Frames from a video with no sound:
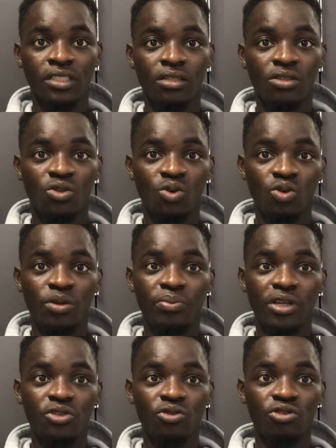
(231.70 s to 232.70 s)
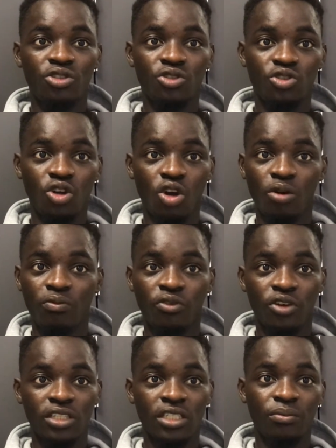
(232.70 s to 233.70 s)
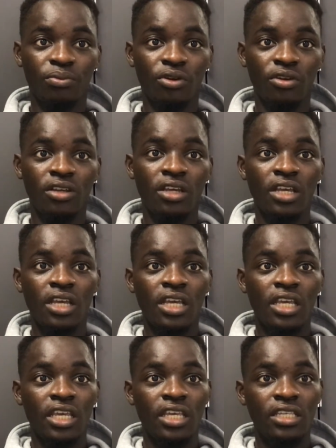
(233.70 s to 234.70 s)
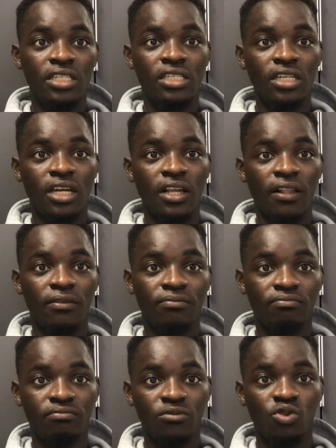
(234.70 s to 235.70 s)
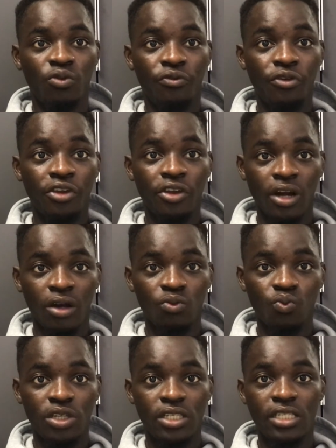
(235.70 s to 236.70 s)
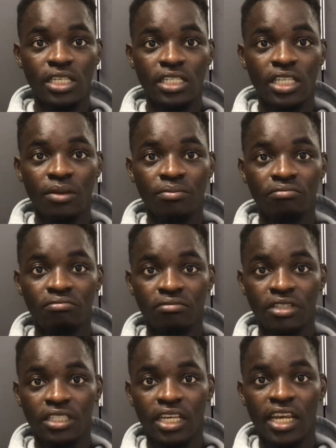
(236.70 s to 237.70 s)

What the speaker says: So the person's job, for example, is to figure out which system in